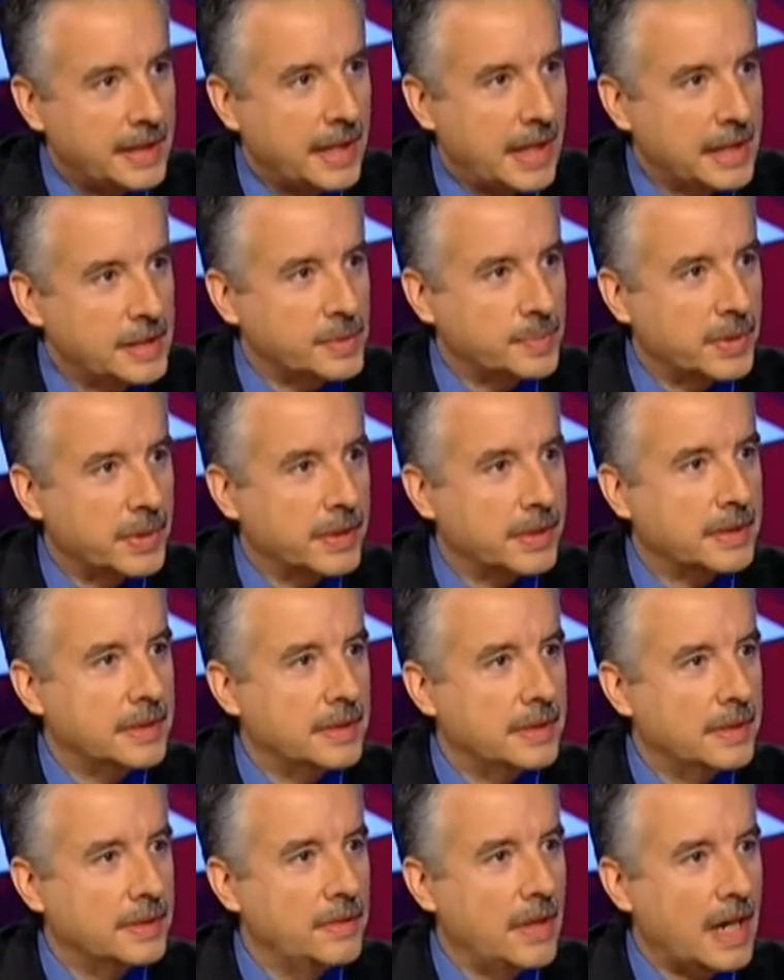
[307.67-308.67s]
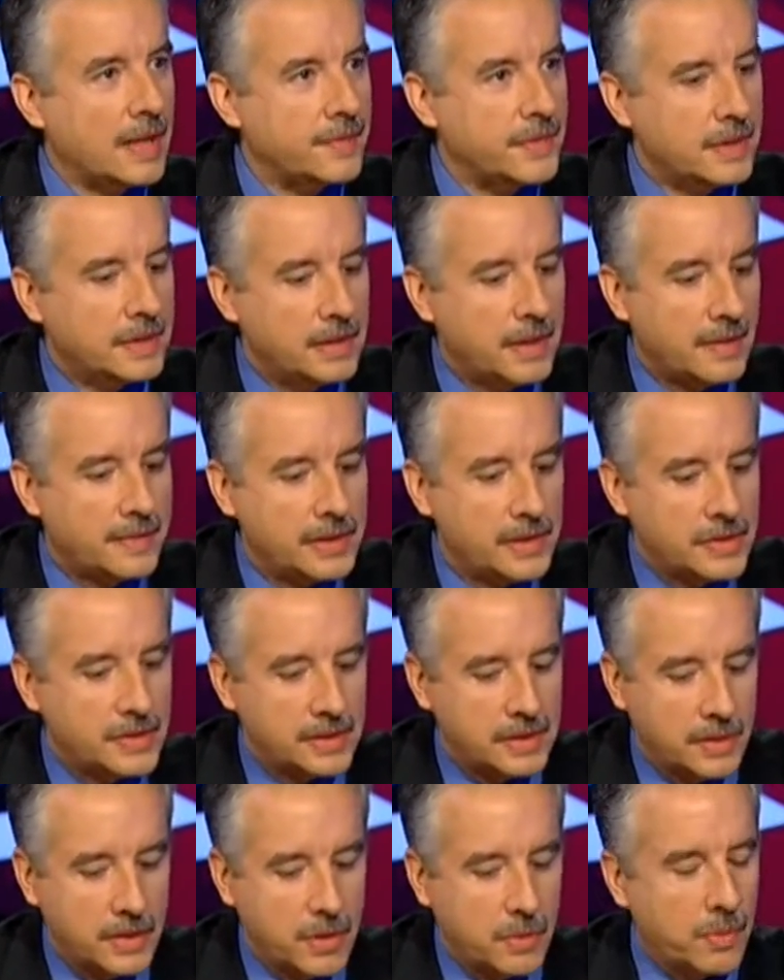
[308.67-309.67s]
the iceberg. You have
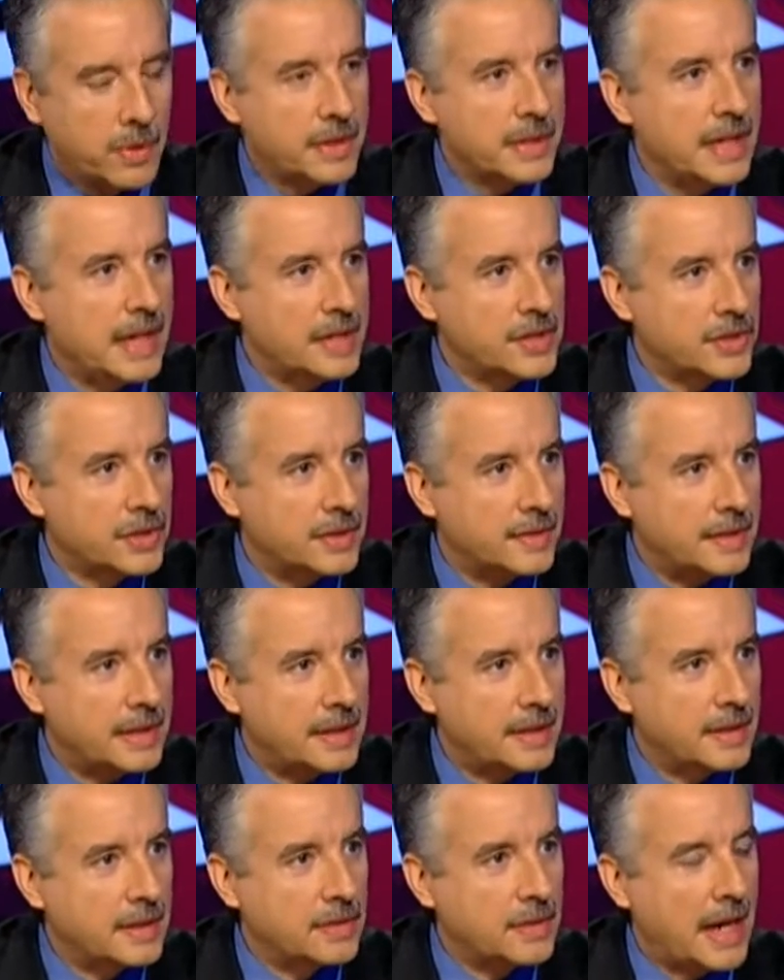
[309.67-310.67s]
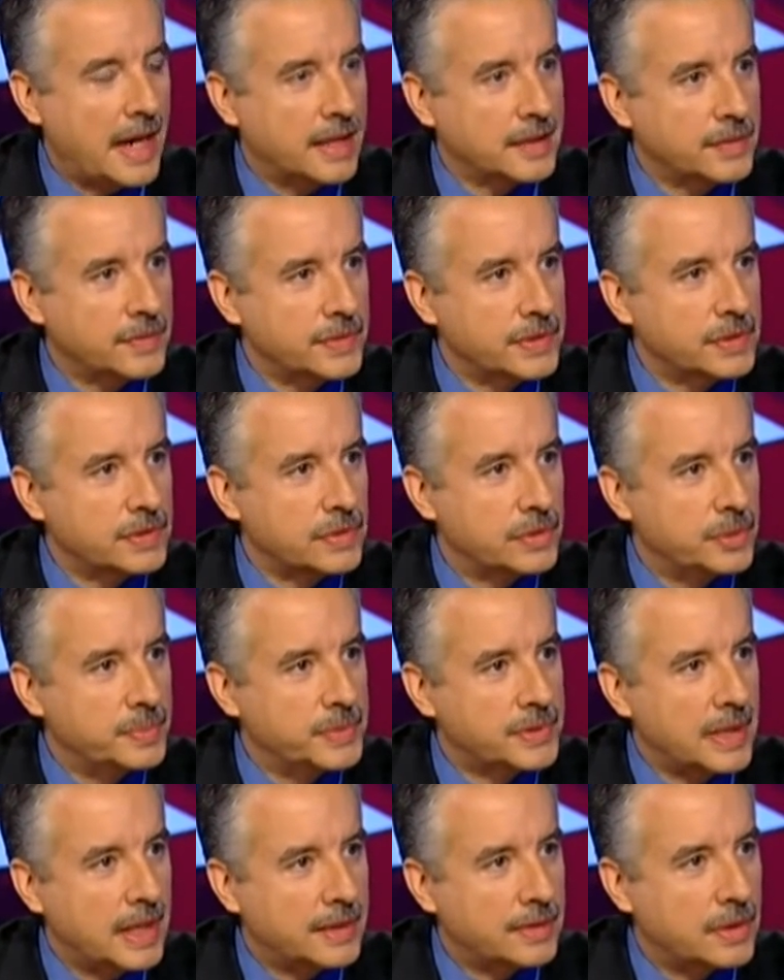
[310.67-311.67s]
the coordination of the activist
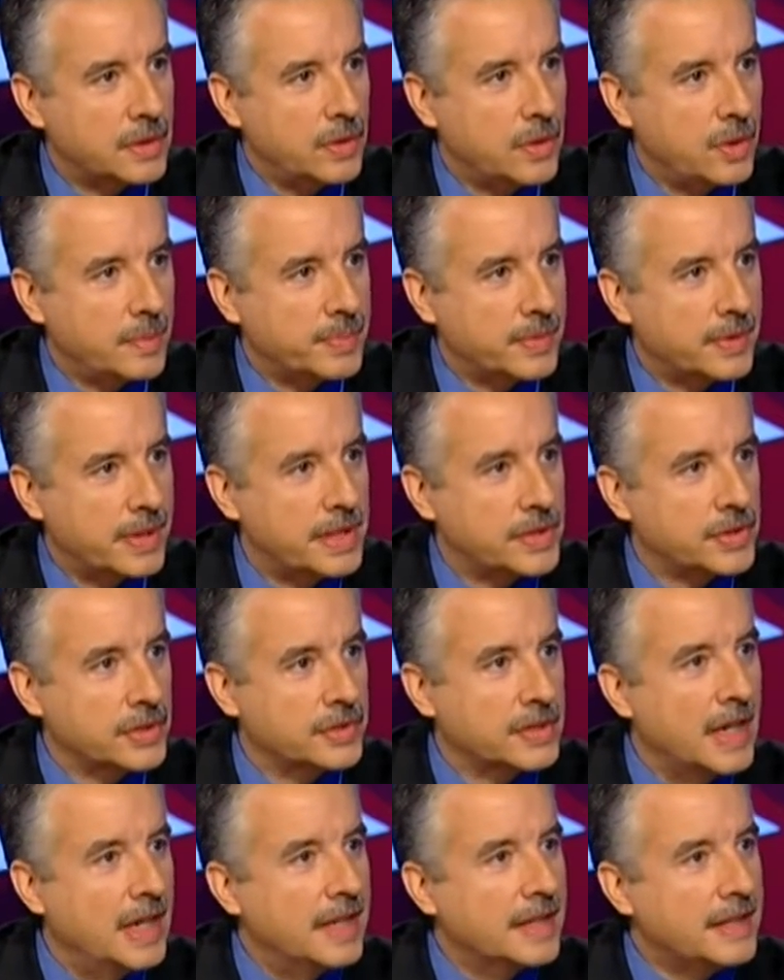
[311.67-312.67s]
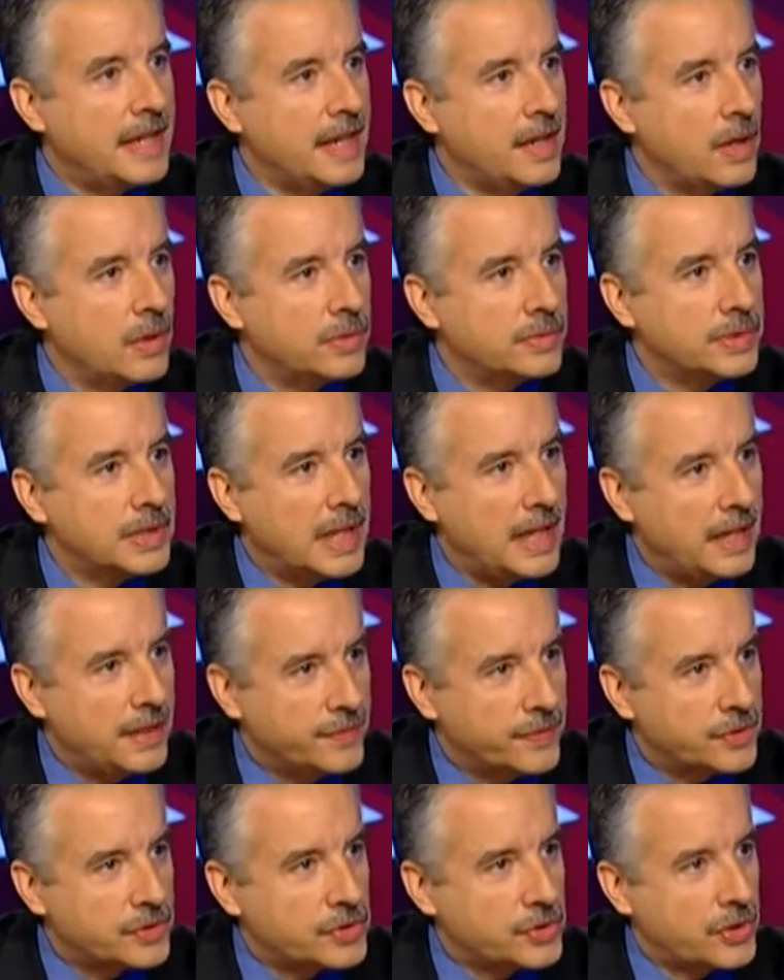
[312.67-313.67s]
groups and the corporations. They own the
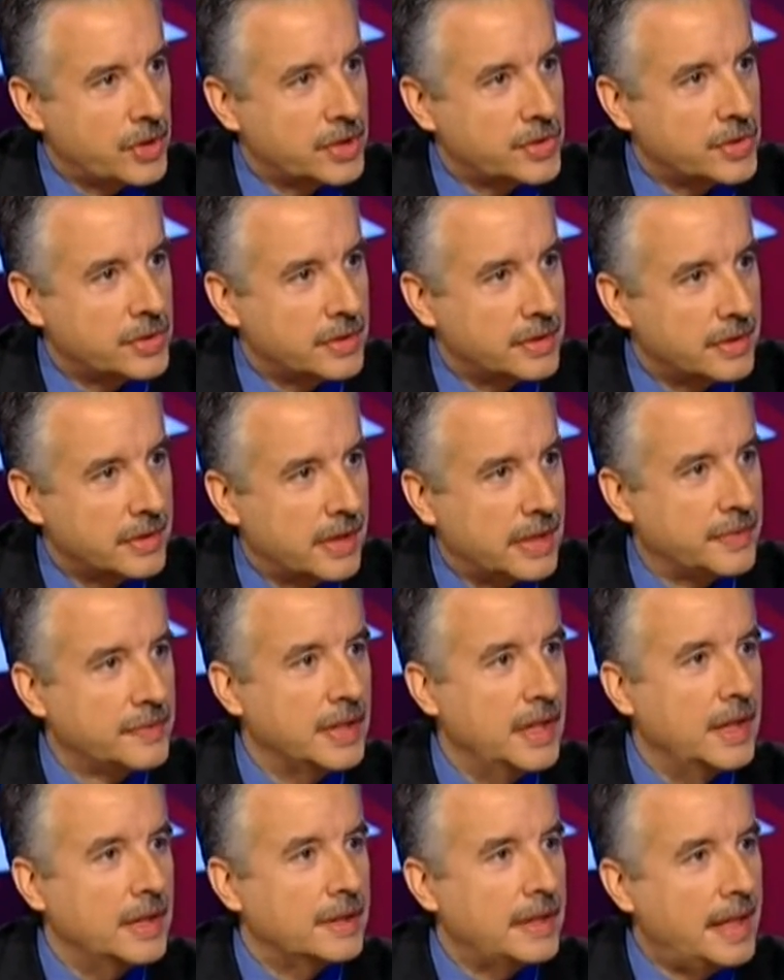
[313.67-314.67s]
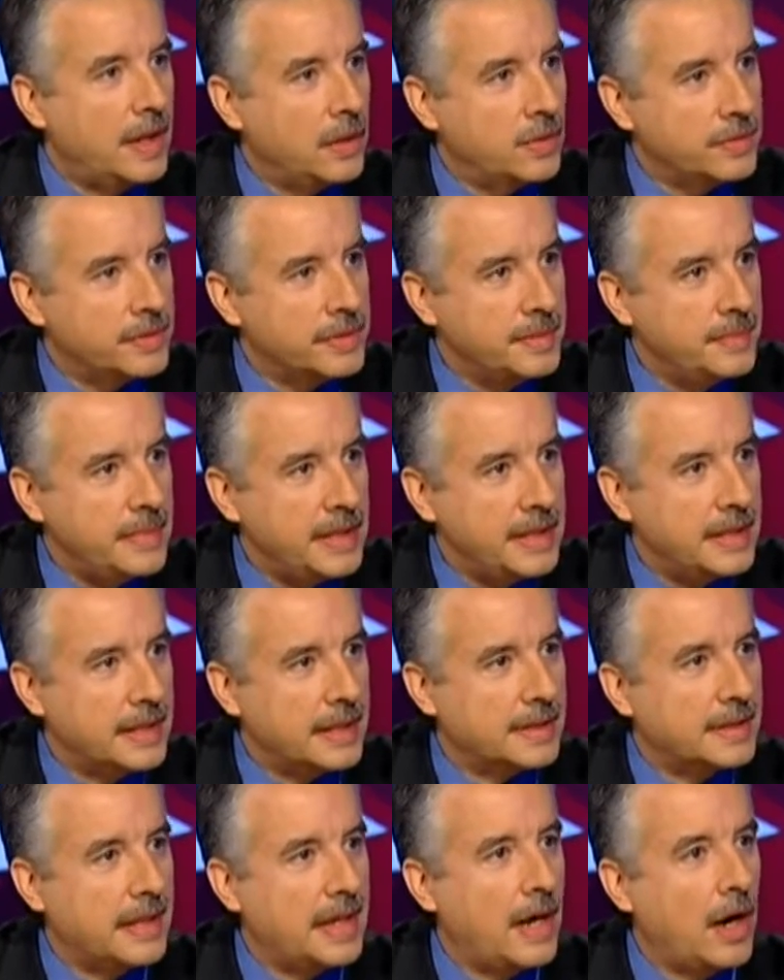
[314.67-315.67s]
infrastructure of the left. They own the
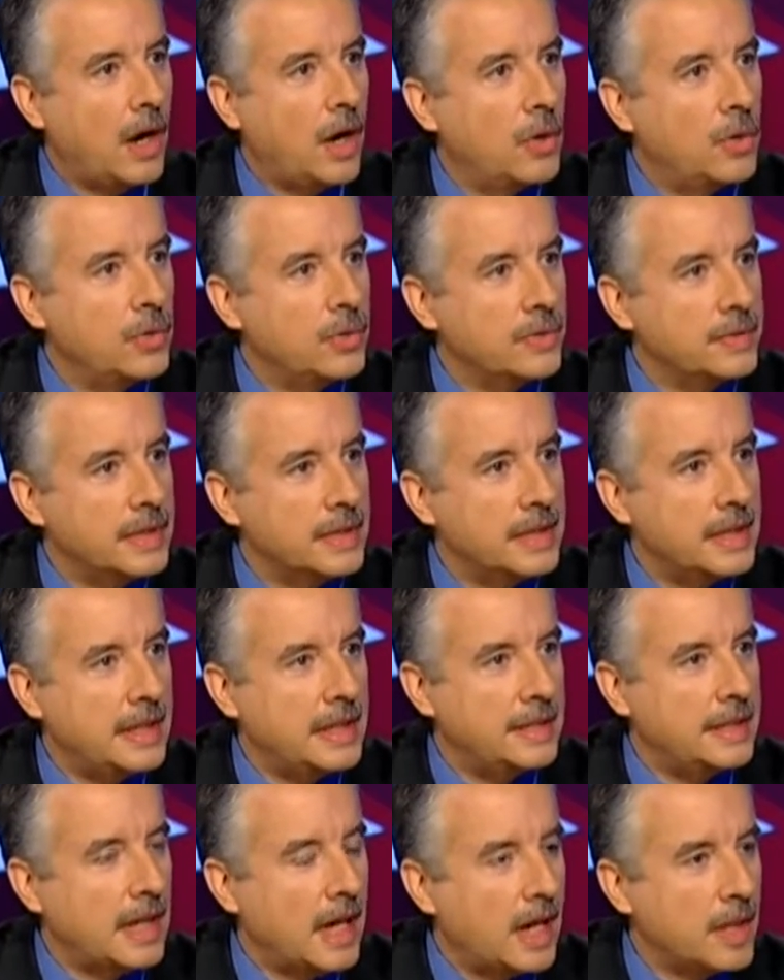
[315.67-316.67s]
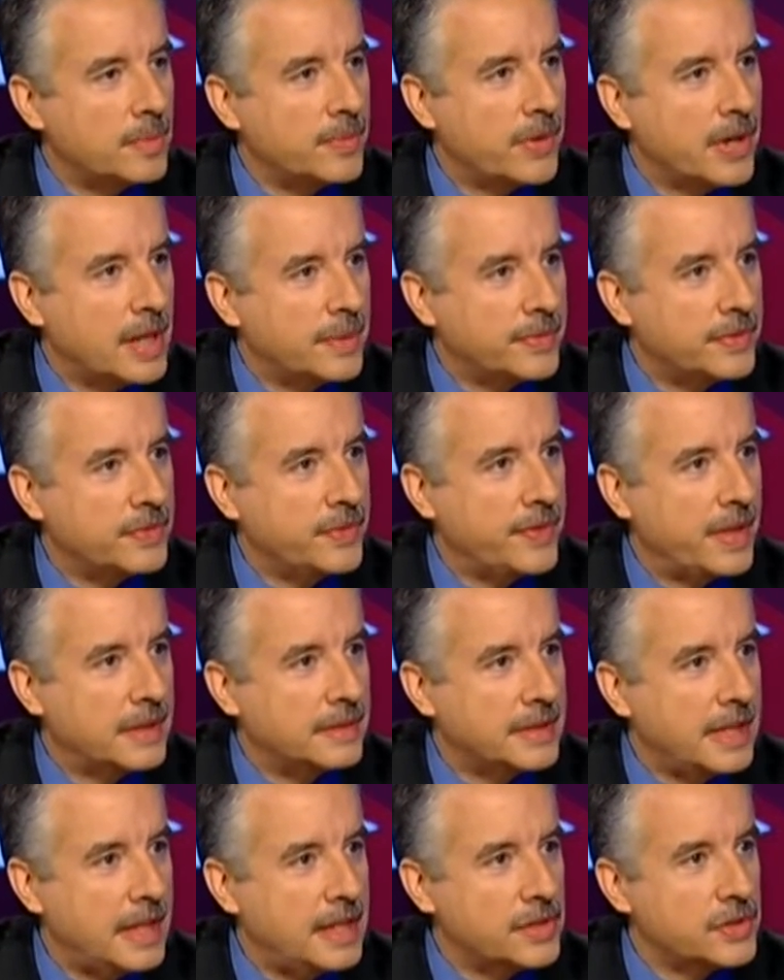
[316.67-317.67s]
media. They own the nonprofit
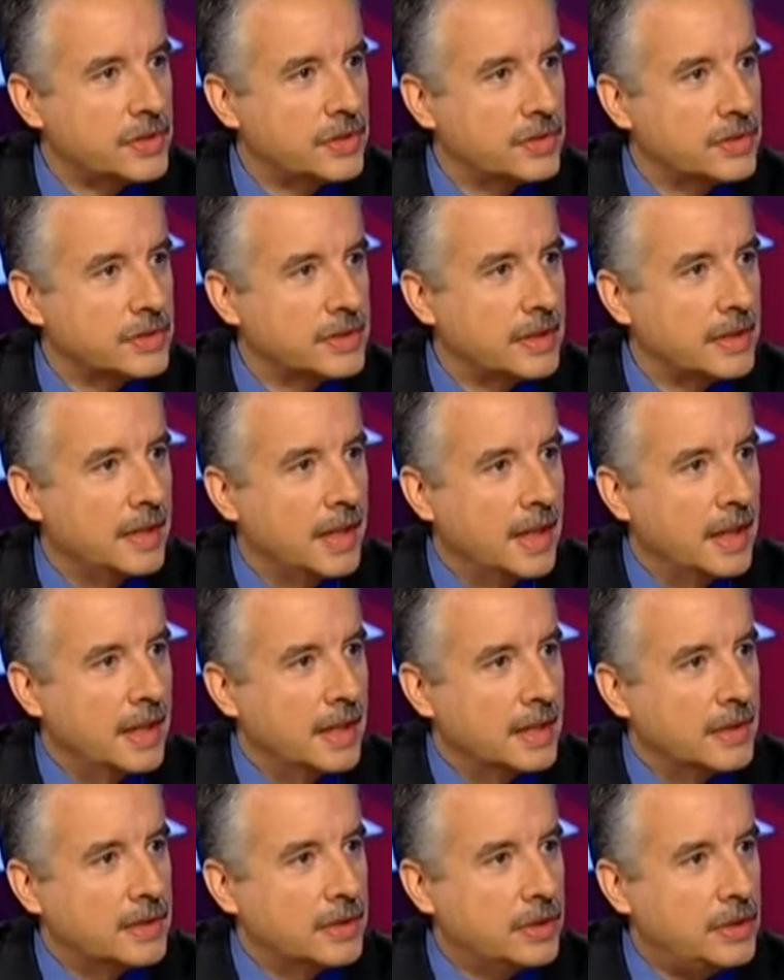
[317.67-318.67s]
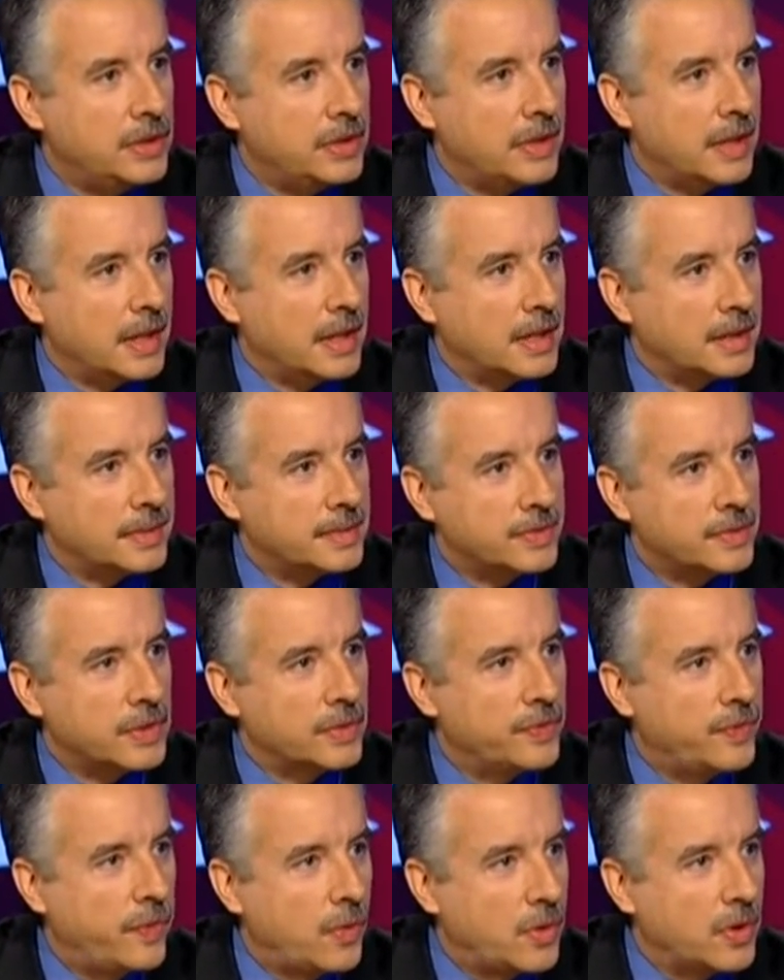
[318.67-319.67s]
foundations, the
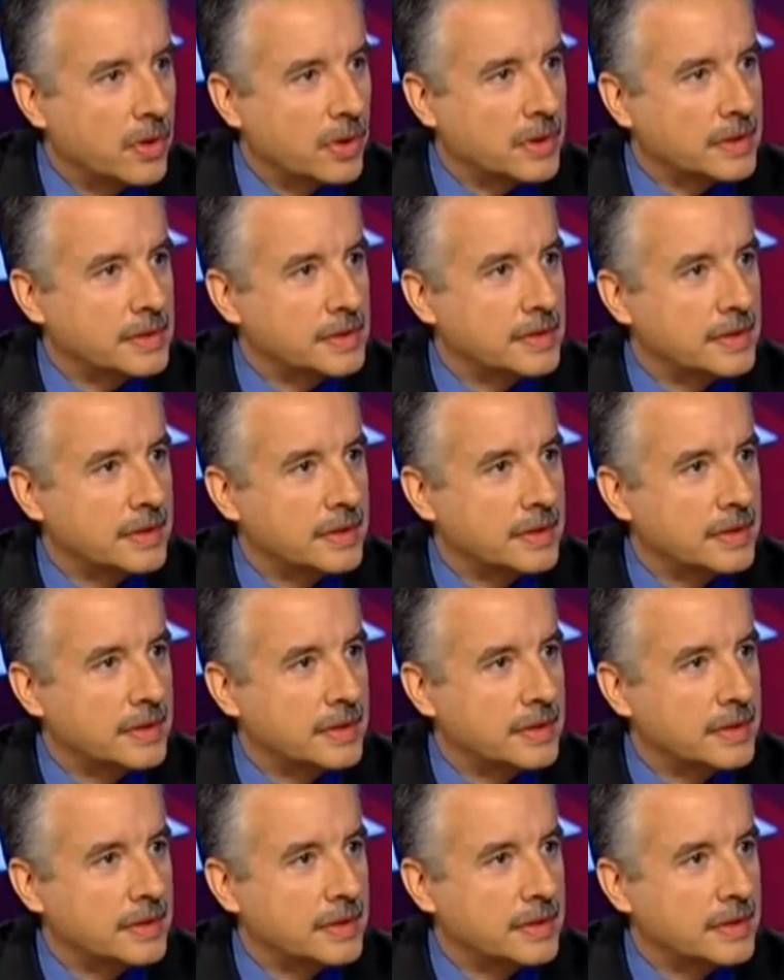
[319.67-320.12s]
Fords,